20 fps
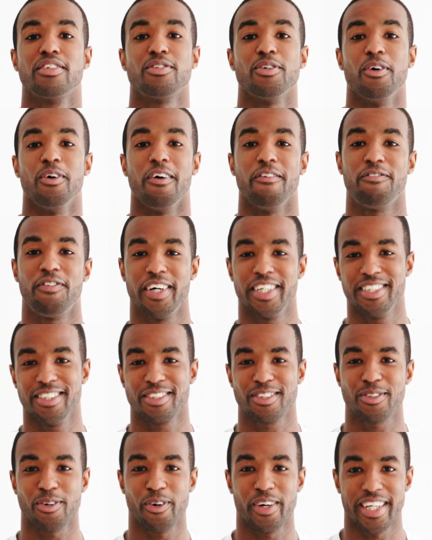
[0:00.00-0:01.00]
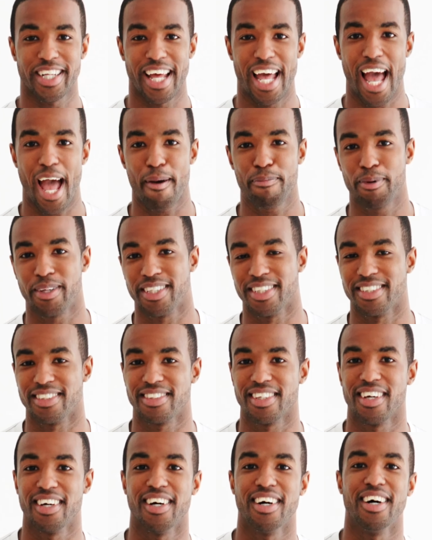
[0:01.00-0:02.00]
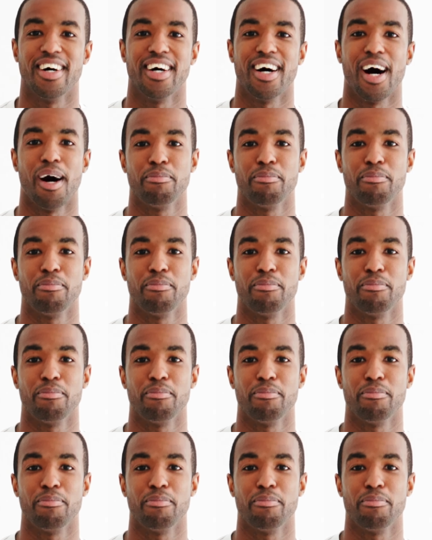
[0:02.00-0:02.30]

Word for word: So a funny story that happened is uh,